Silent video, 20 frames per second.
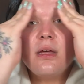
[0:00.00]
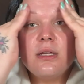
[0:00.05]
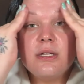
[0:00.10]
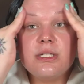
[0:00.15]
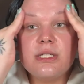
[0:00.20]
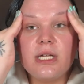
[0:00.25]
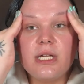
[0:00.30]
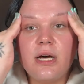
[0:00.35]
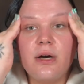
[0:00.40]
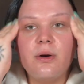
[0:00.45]

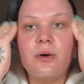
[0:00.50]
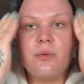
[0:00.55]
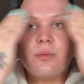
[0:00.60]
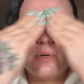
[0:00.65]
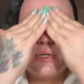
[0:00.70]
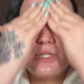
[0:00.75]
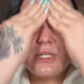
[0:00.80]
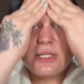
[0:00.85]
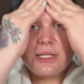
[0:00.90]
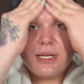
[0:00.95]
So
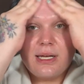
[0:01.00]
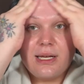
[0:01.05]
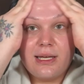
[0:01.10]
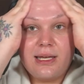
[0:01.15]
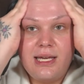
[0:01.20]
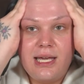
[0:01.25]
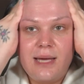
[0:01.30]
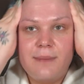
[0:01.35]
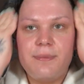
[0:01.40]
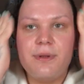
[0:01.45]
we're just gonna
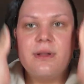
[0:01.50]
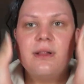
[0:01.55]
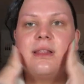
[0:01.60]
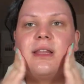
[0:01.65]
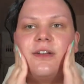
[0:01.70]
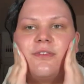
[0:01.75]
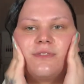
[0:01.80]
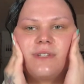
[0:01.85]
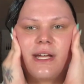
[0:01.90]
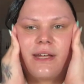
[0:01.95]
keep
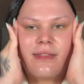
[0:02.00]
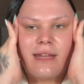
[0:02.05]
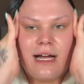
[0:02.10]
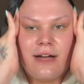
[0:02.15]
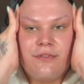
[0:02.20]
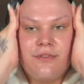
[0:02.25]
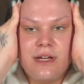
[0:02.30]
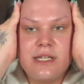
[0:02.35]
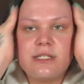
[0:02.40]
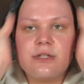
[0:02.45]
lifting
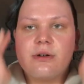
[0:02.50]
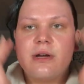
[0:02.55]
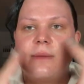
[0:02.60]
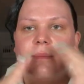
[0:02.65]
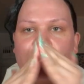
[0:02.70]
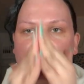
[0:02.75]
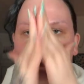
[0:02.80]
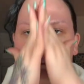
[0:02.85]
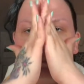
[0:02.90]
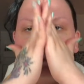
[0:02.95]
that face
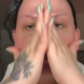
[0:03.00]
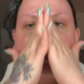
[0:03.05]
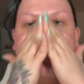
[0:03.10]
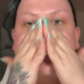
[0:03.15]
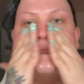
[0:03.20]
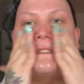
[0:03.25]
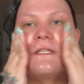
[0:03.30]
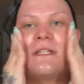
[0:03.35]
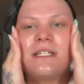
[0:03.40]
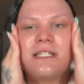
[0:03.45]
cream up
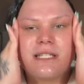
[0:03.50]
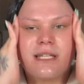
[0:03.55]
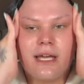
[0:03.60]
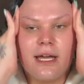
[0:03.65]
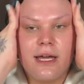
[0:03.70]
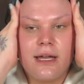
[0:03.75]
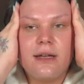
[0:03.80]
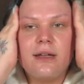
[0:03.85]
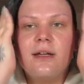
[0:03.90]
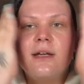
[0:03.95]
into the
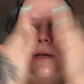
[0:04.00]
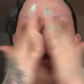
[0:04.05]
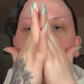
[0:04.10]
skin.